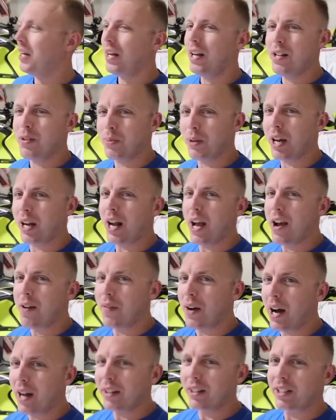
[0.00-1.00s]
is we got to have
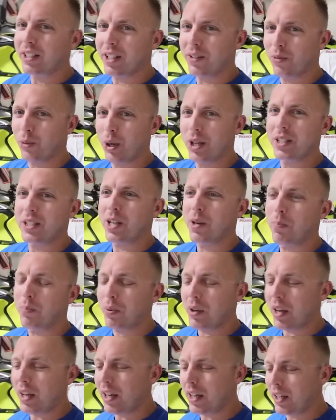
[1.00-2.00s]
other giveaways get
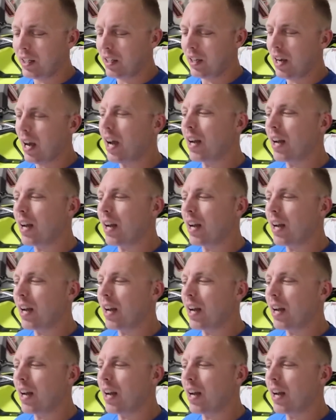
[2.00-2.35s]
big